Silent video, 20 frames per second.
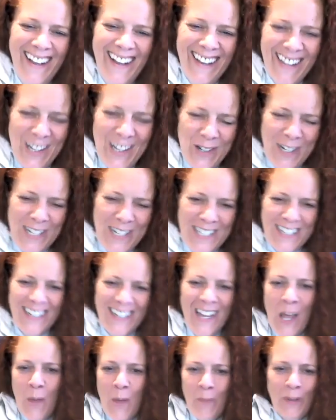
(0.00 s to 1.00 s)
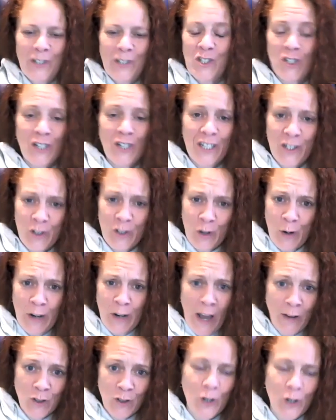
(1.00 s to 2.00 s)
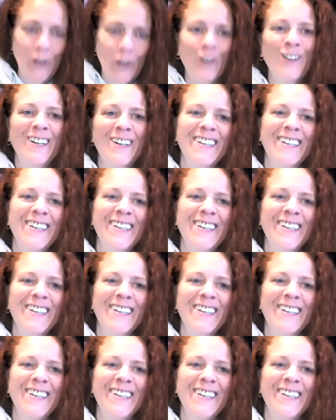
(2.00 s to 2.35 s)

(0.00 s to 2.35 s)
You need to build your intro and outro.